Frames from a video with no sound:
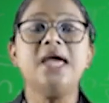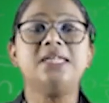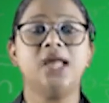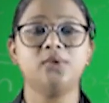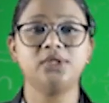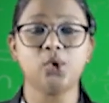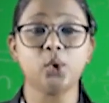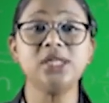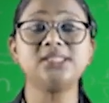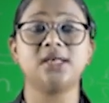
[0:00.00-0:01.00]
Now, the
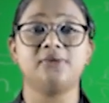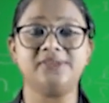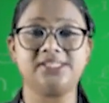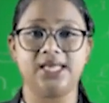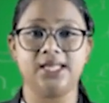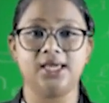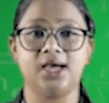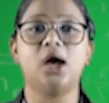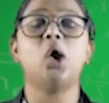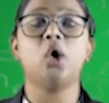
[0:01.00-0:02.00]
total surface
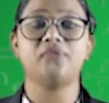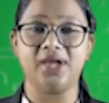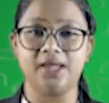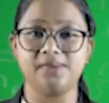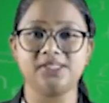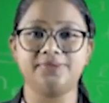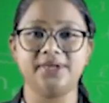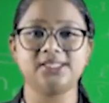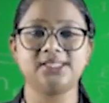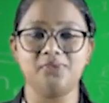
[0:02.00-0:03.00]
area of a
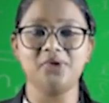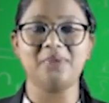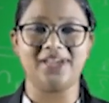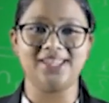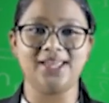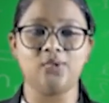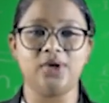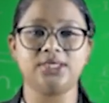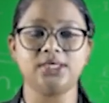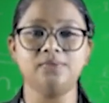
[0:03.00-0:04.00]
hemisphere is given by the
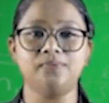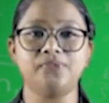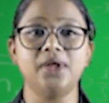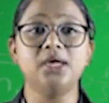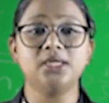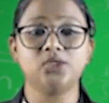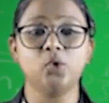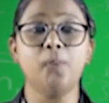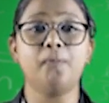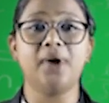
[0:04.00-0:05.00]
equation
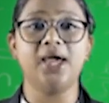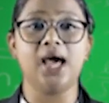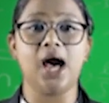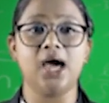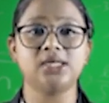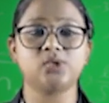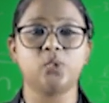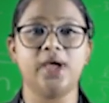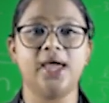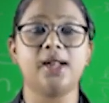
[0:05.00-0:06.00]
2 pi r
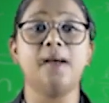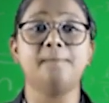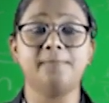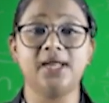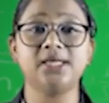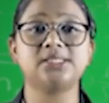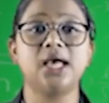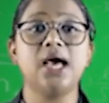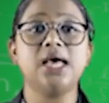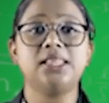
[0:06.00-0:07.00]
square plus
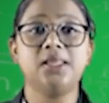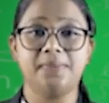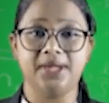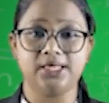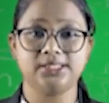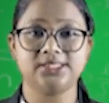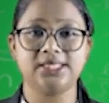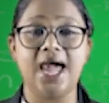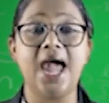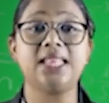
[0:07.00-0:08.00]
the
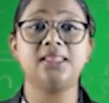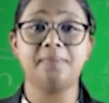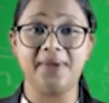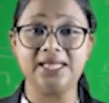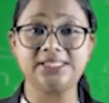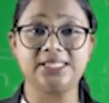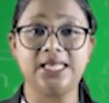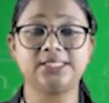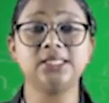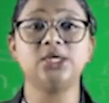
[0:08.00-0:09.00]
base, and the base
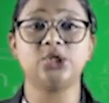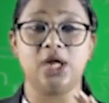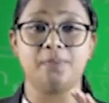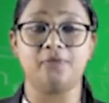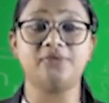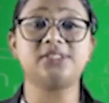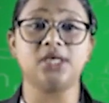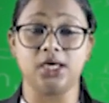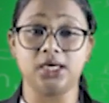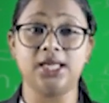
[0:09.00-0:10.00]
is in the shape of a
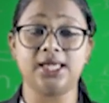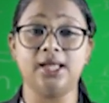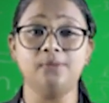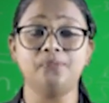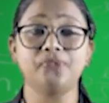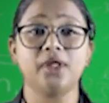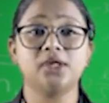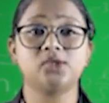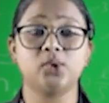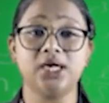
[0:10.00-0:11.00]
circle again.
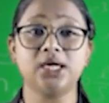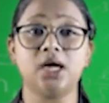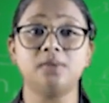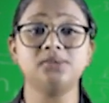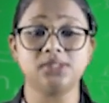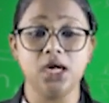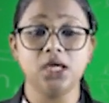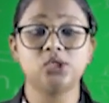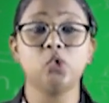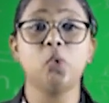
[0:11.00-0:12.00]
So, there comes
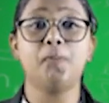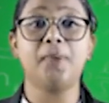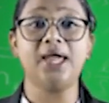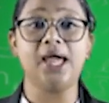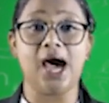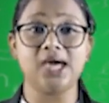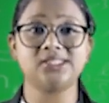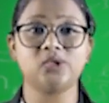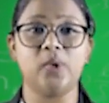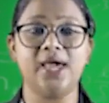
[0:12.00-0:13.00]
2 pi r
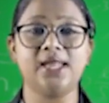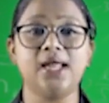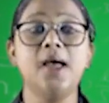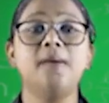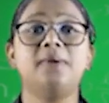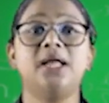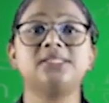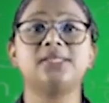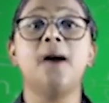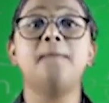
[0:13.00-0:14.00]
square
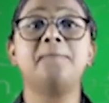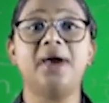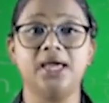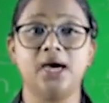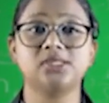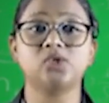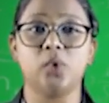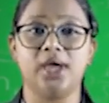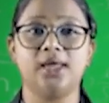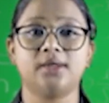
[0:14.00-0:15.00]
plus pi r
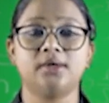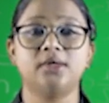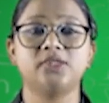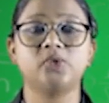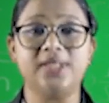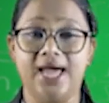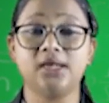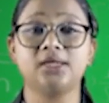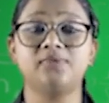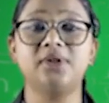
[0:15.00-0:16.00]
square. So,
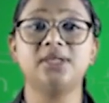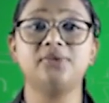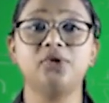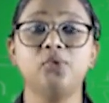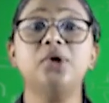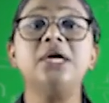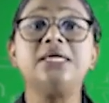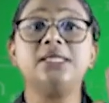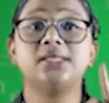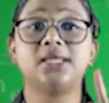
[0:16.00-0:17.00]
that will give
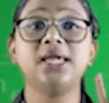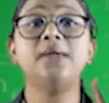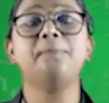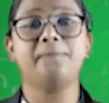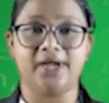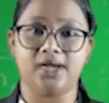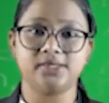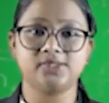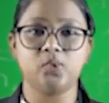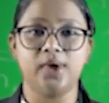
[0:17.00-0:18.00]
you 3 pi
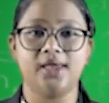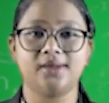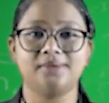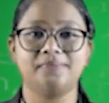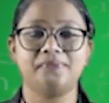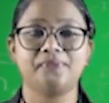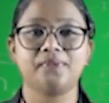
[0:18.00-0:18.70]
r square.